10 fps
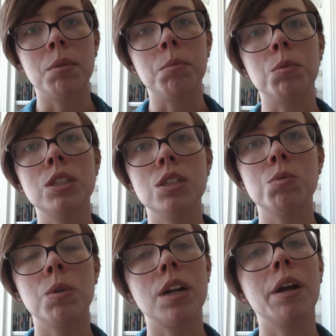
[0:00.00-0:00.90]
which is
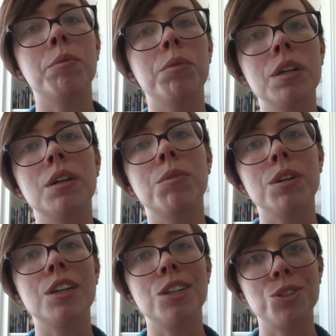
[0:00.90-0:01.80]
what I really,
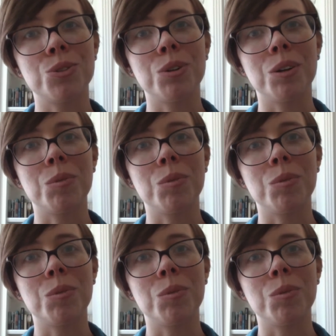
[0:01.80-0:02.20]
really enjoy